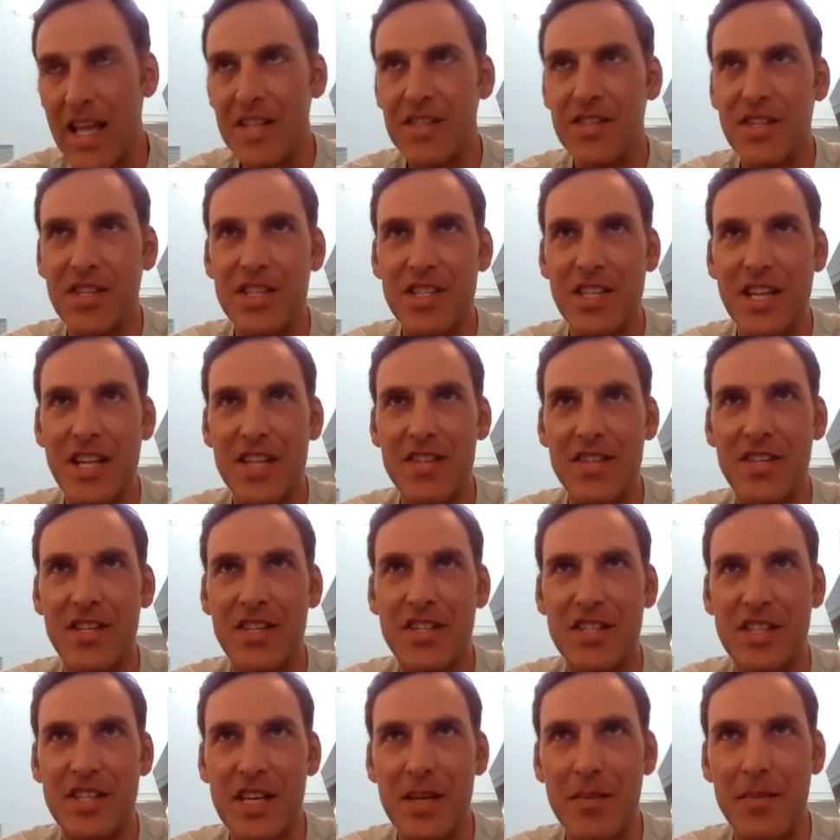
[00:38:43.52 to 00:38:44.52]
it's
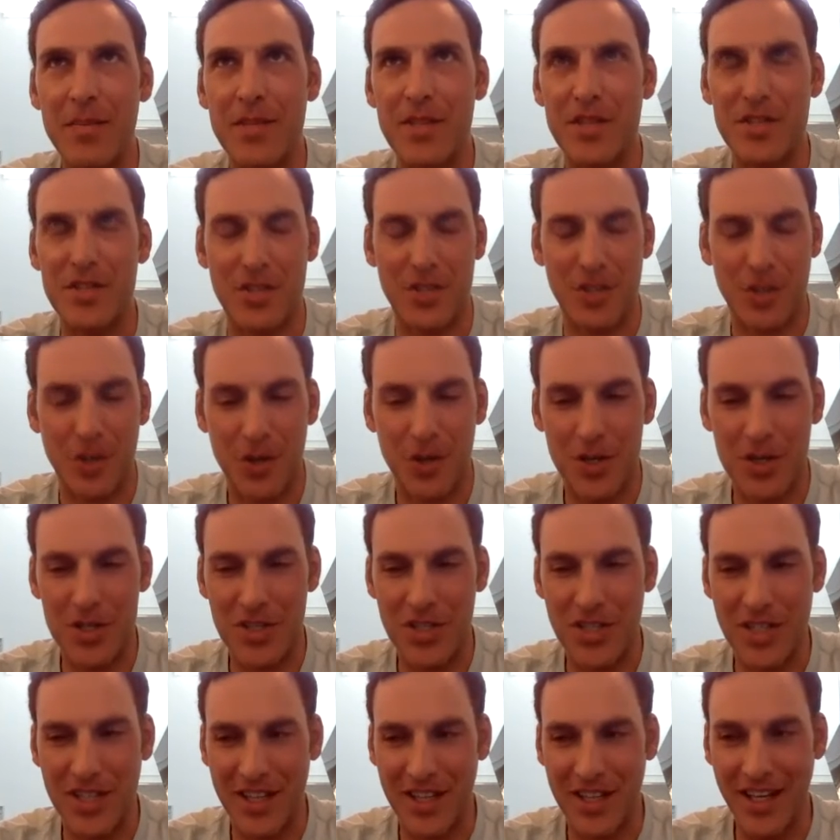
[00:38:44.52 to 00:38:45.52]
a deep,
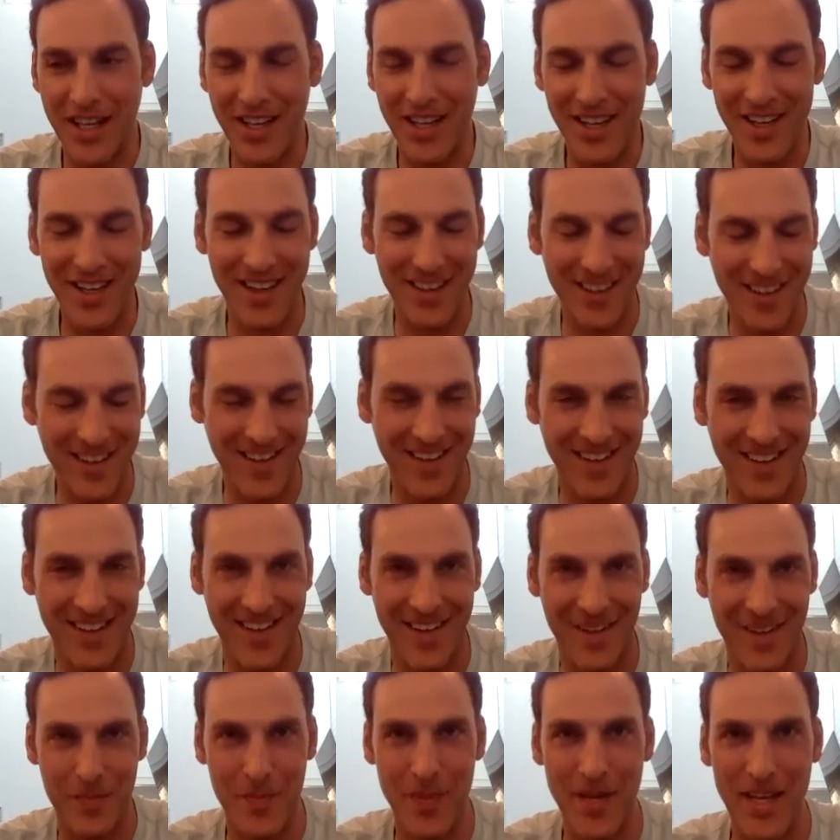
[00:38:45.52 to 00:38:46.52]
discouraging
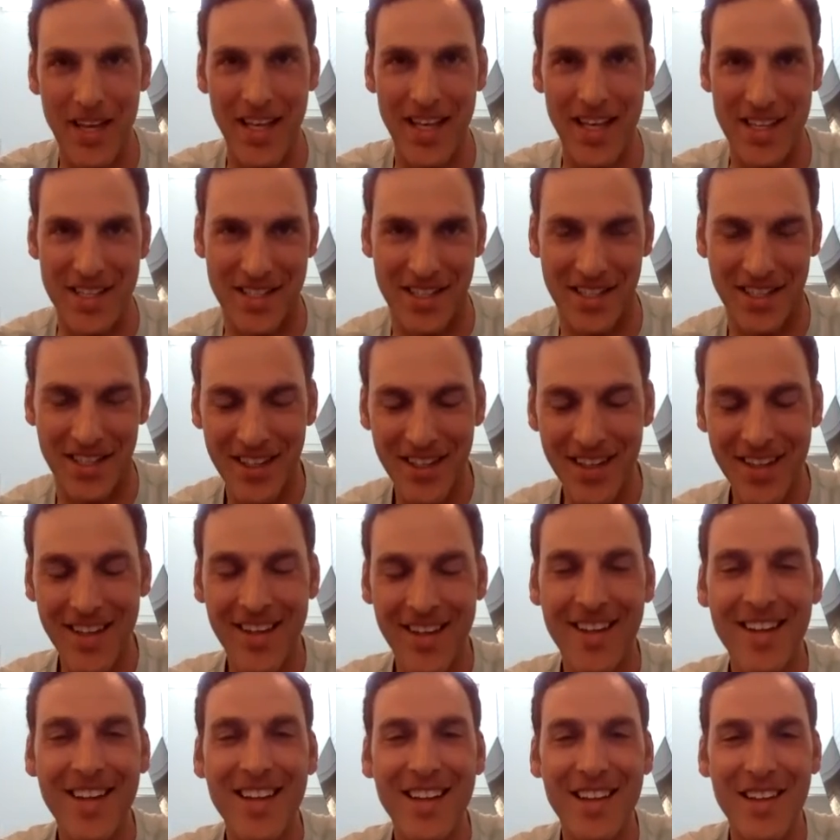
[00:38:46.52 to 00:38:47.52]
pit
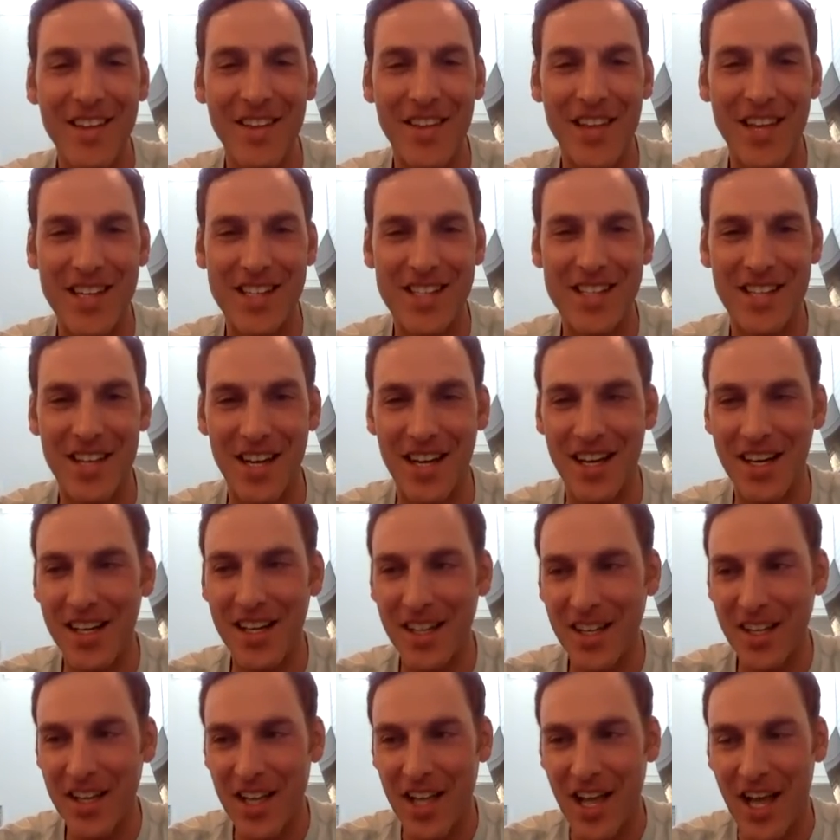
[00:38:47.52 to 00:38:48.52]

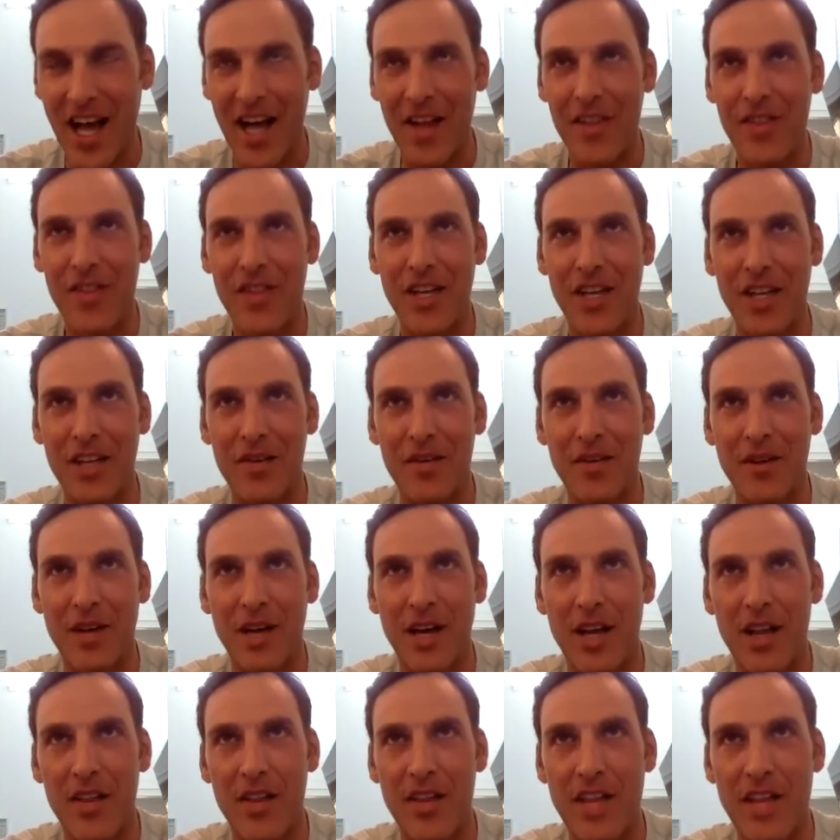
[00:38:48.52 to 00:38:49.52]
that I think
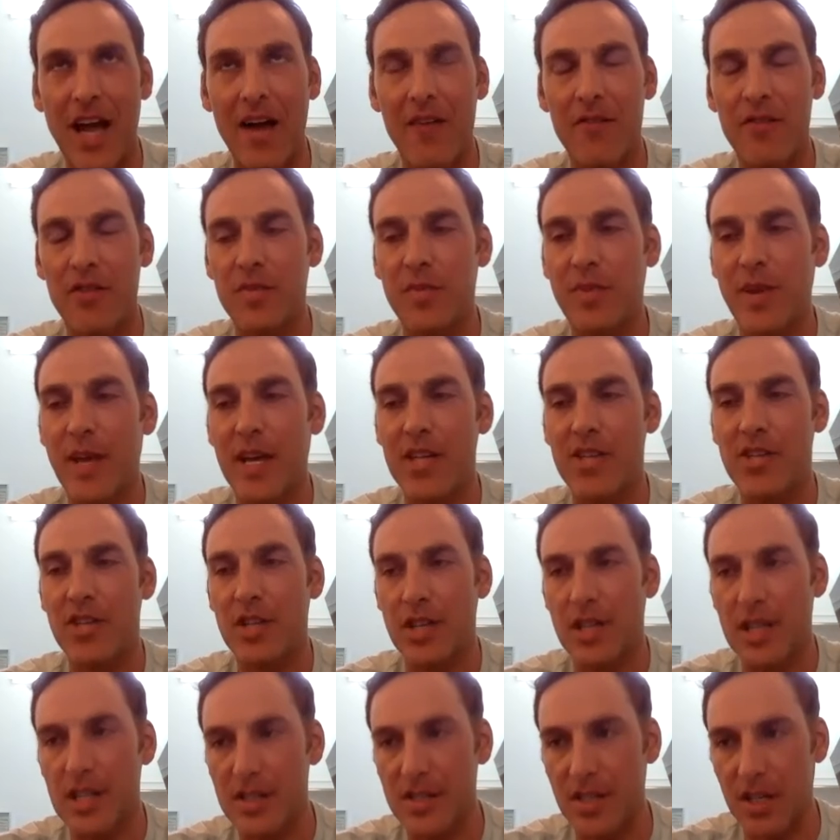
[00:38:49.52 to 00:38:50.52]
the average
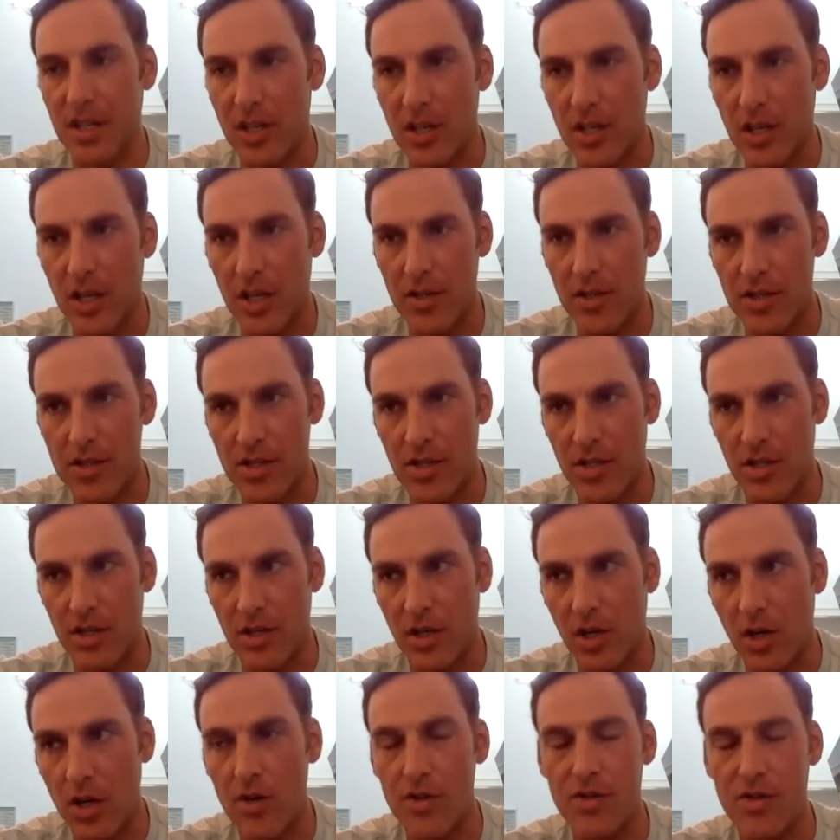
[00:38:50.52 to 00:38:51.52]
patient needs just a
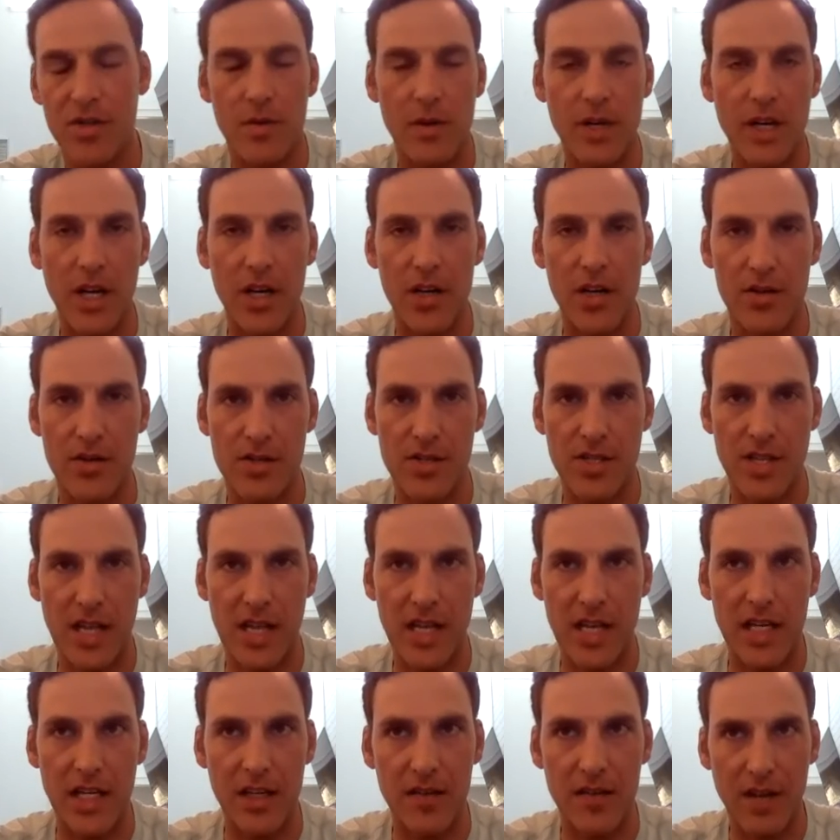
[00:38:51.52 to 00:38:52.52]
cursory
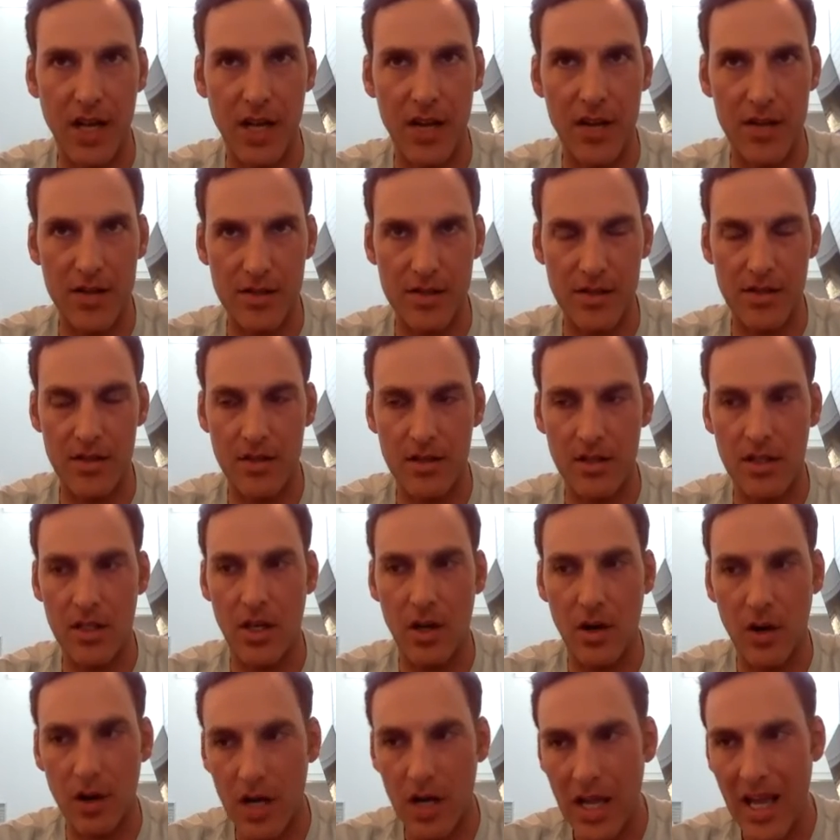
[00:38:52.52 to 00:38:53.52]
understanding of how
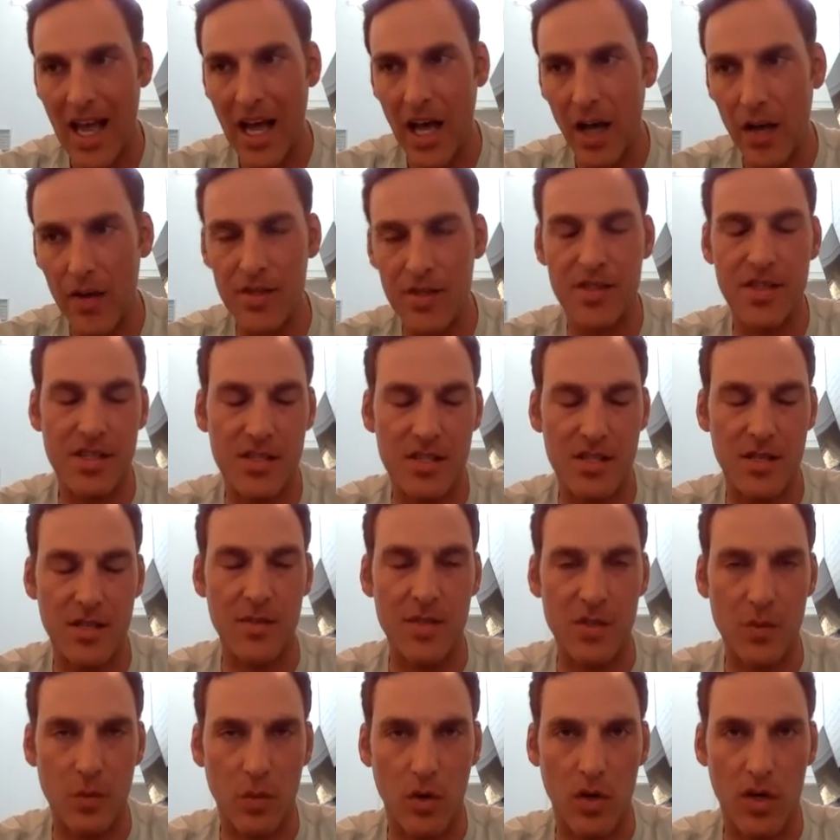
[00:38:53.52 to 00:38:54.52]
the
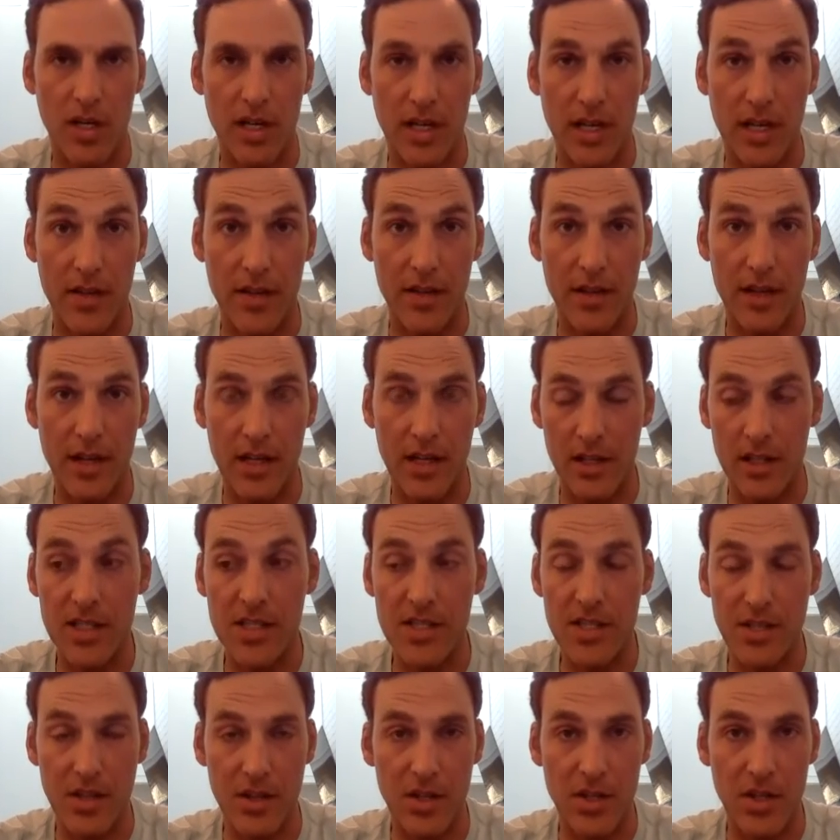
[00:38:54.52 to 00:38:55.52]
system is working, at
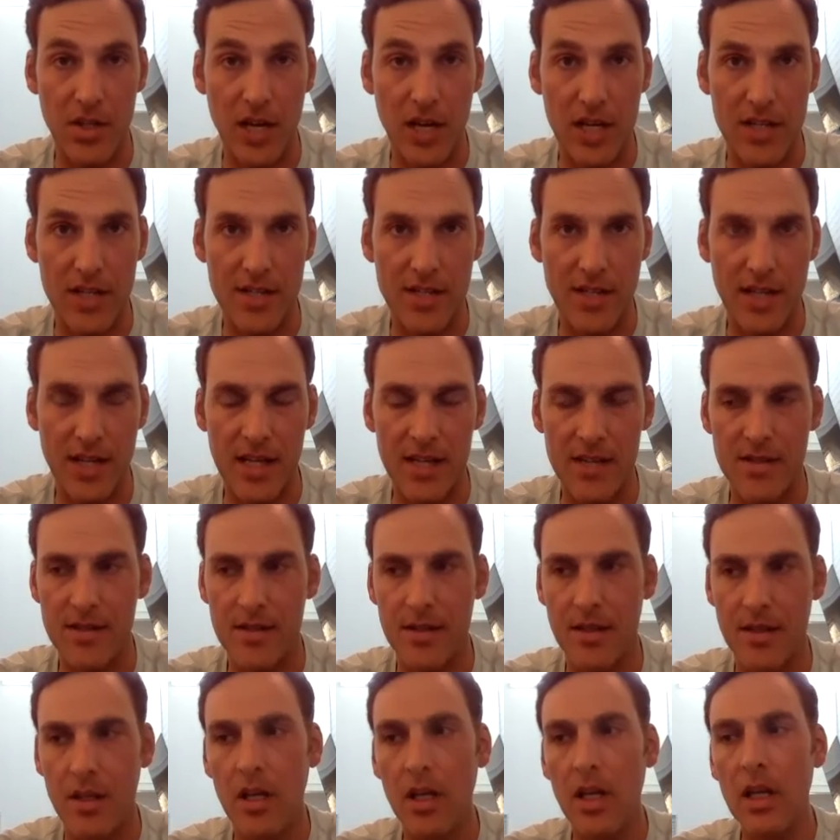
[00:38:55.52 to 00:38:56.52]
least in the United
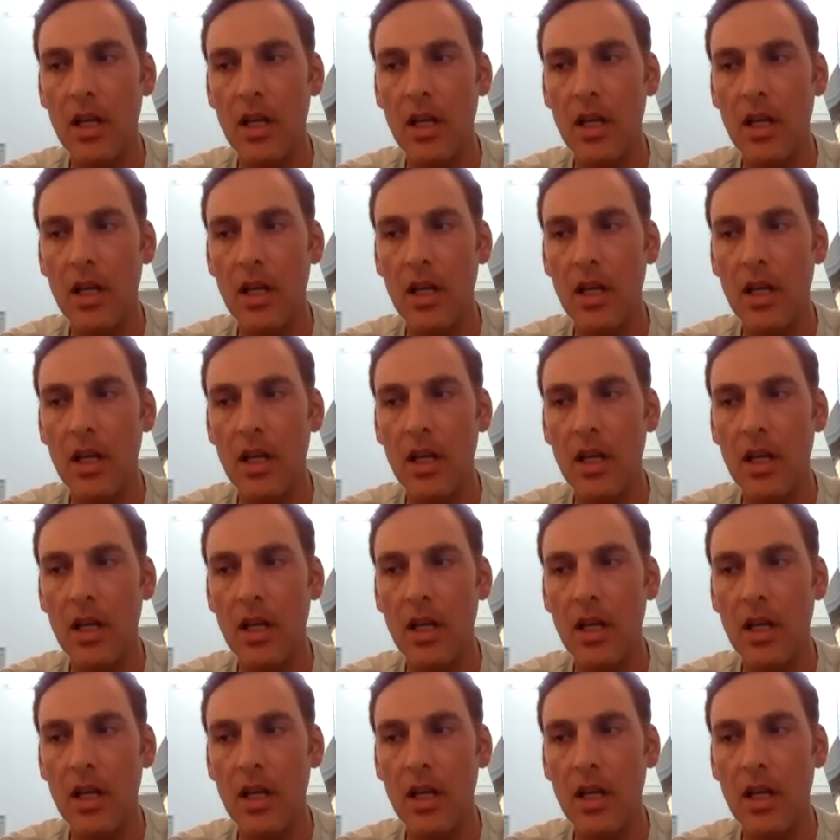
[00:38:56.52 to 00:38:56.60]
States.